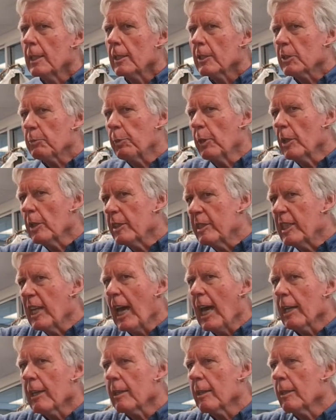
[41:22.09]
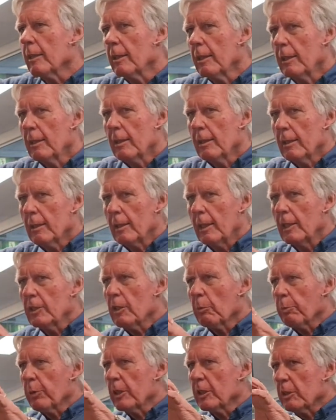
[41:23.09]
Spirit of death is
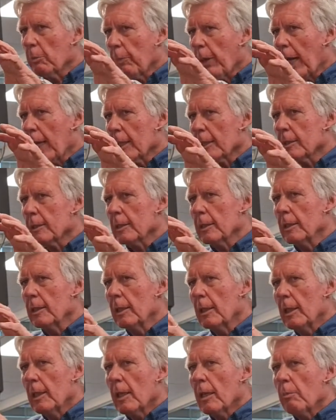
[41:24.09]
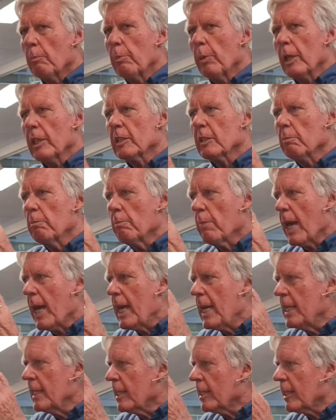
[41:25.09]
the principality, but its
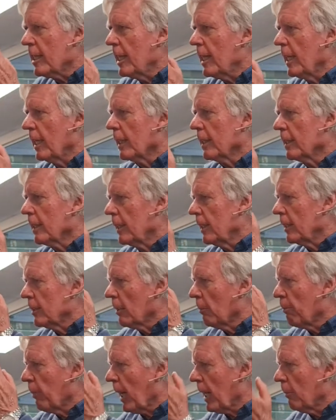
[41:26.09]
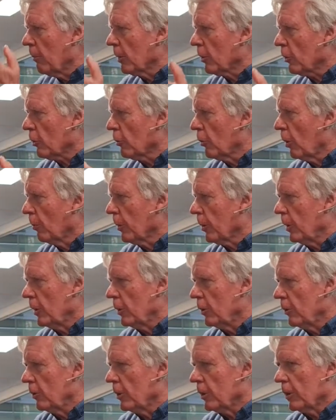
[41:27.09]
main thing is abandonment, trauma that it
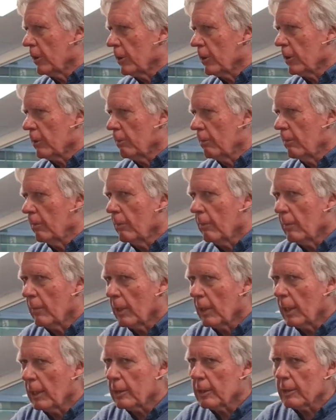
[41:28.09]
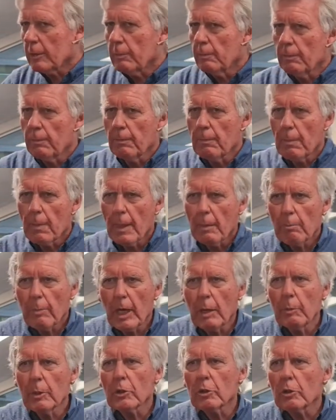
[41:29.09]
uses. Yes?
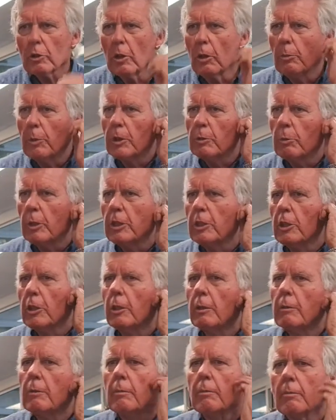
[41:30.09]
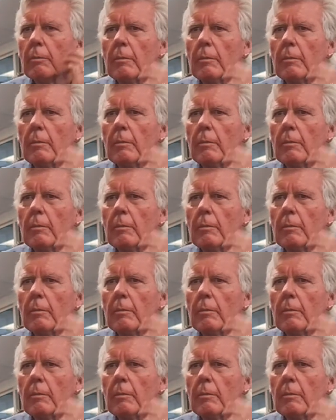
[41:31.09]
Abandonment, trauma is when you're